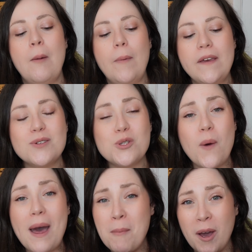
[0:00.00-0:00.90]
but your
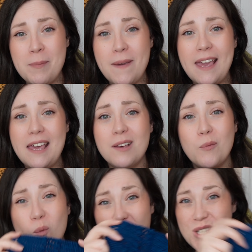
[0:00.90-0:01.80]
square might be,
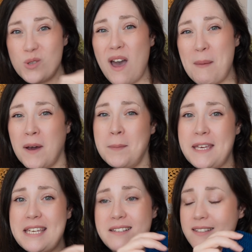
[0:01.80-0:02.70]
one square might be